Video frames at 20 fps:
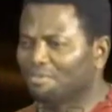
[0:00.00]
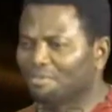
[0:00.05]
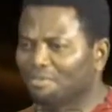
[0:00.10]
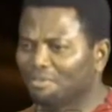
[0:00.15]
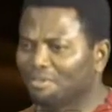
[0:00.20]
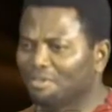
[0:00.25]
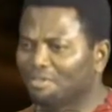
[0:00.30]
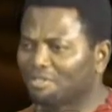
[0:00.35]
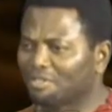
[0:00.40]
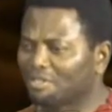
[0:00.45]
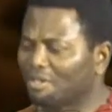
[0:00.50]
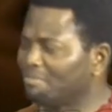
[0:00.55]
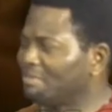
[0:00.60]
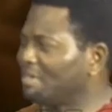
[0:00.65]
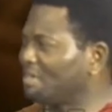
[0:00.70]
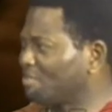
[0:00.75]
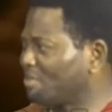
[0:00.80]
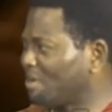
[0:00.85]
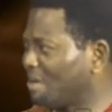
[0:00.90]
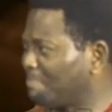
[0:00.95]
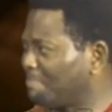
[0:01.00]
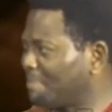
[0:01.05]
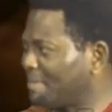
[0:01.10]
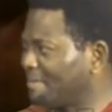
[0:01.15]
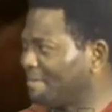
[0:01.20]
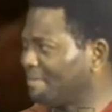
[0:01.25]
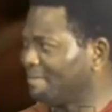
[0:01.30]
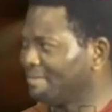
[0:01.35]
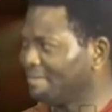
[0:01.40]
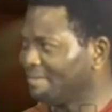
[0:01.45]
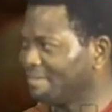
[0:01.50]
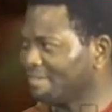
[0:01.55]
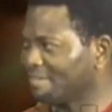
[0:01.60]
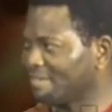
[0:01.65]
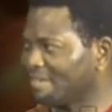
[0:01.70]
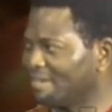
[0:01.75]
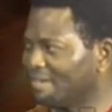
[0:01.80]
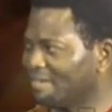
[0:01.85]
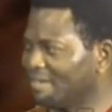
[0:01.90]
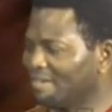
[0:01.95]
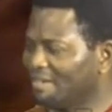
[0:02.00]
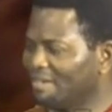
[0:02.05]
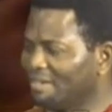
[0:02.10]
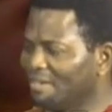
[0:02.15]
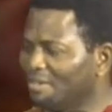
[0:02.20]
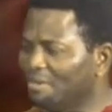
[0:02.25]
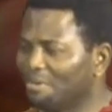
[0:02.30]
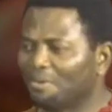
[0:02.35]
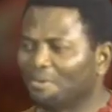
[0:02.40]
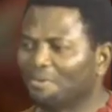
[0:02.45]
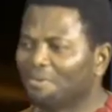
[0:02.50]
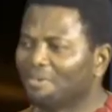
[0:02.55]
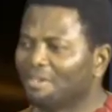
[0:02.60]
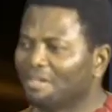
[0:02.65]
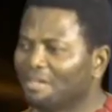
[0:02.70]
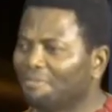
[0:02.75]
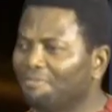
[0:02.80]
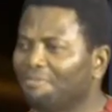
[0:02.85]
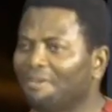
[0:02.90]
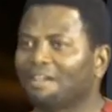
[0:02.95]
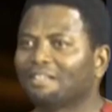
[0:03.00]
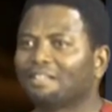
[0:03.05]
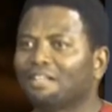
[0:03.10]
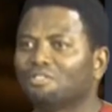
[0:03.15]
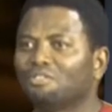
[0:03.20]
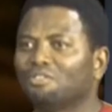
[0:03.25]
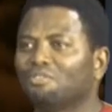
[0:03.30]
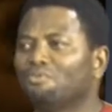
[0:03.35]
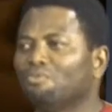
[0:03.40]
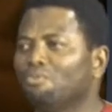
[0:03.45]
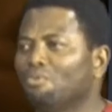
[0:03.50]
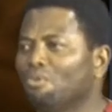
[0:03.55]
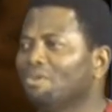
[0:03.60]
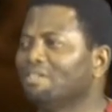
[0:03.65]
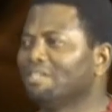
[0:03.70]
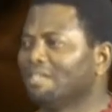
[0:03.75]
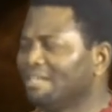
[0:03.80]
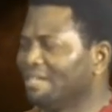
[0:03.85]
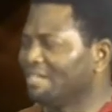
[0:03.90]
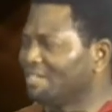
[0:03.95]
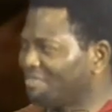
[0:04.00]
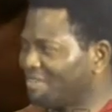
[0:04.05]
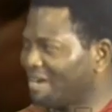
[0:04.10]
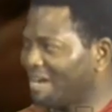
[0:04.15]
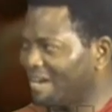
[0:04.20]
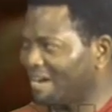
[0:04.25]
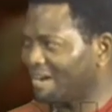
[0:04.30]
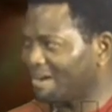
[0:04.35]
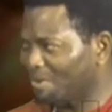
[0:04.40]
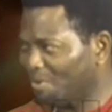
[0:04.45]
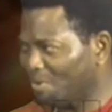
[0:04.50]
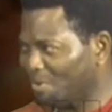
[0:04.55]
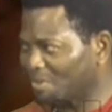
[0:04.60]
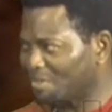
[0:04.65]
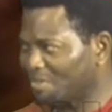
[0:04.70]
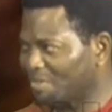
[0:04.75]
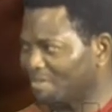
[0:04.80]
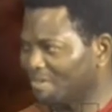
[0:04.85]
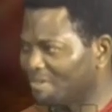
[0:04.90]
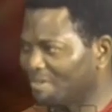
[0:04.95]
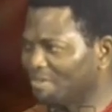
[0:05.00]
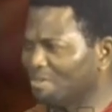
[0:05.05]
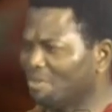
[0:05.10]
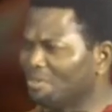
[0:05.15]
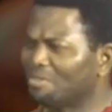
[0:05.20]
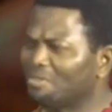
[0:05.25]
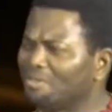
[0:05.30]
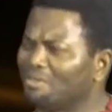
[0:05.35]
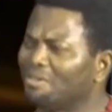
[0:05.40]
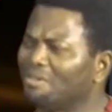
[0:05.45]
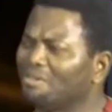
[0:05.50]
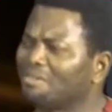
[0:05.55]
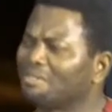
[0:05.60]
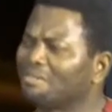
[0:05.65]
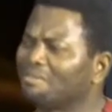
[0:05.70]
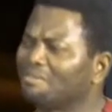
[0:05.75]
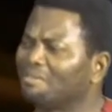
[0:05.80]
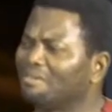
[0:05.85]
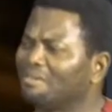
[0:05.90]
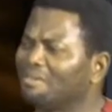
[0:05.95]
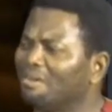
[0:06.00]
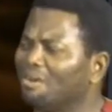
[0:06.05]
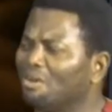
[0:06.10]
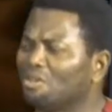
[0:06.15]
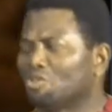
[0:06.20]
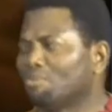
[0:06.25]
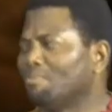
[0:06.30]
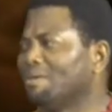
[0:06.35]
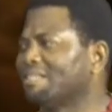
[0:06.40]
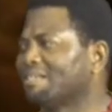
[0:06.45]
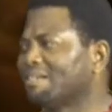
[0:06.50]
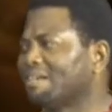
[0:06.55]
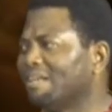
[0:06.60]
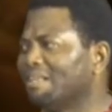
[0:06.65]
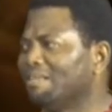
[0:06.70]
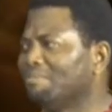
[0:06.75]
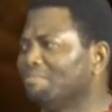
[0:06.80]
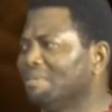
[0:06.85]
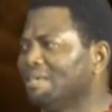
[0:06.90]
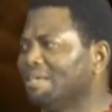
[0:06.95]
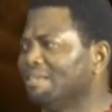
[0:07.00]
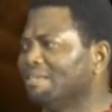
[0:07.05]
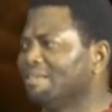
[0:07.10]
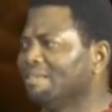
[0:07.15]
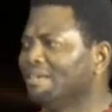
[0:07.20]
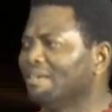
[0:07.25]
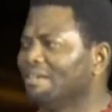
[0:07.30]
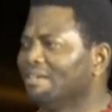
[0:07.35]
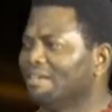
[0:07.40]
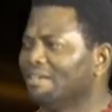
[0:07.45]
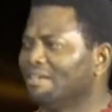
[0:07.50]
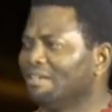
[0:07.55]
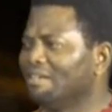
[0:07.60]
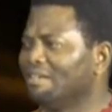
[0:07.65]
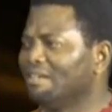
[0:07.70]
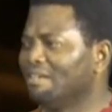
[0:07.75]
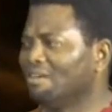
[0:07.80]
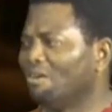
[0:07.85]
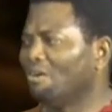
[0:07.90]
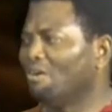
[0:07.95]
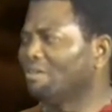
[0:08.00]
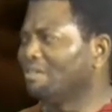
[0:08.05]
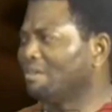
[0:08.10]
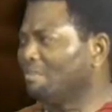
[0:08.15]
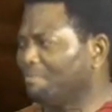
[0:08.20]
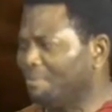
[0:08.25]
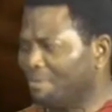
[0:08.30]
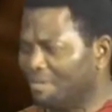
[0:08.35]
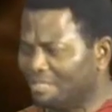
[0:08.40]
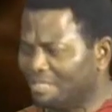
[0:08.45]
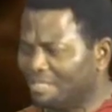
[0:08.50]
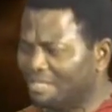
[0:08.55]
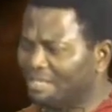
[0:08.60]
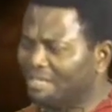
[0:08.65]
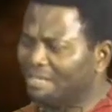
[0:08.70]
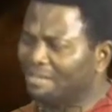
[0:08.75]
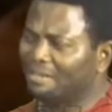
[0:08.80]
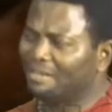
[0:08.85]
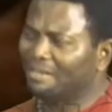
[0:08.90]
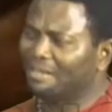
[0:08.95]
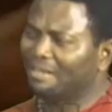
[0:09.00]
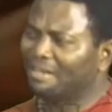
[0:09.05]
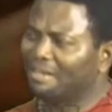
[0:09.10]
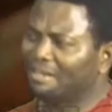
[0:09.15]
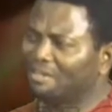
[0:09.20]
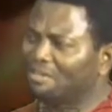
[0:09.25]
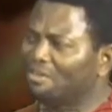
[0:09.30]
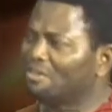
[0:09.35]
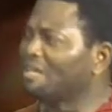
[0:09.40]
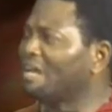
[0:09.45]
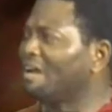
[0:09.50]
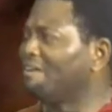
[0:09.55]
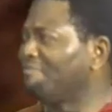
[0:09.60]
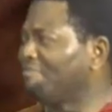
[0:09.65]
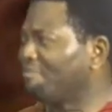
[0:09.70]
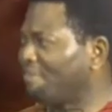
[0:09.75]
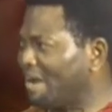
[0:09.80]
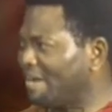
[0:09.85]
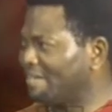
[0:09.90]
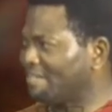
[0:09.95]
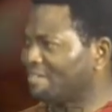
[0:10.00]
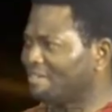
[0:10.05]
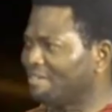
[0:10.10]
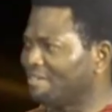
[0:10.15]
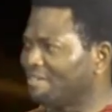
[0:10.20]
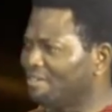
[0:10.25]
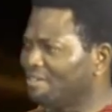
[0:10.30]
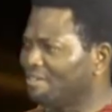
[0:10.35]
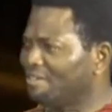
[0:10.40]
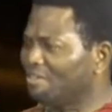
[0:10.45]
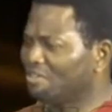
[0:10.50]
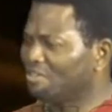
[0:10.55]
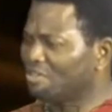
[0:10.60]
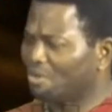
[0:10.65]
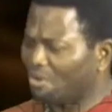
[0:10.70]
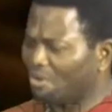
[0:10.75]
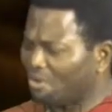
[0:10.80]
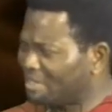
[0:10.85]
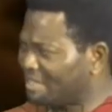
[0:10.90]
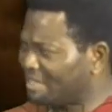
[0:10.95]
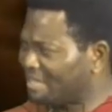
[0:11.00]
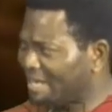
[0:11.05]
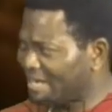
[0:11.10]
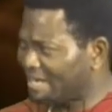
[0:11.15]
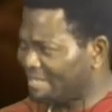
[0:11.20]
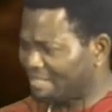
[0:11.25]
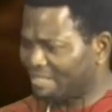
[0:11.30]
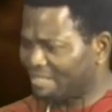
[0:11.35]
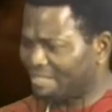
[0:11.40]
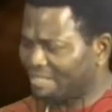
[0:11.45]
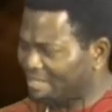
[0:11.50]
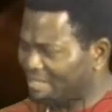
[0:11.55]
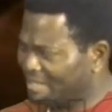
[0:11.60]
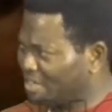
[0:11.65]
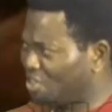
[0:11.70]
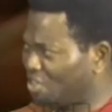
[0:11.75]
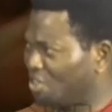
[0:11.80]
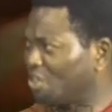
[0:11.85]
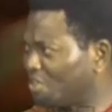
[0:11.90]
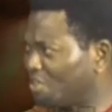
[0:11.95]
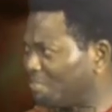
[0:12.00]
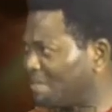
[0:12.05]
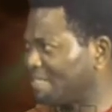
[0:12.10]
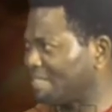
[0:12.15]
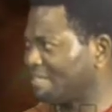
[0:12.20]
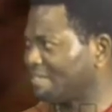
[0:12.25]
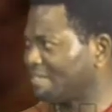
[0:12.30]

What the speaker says: is subject to appeal. You know, the fact that you've won in a trial court does not automatically mean the other party don't have right to contest the judgment.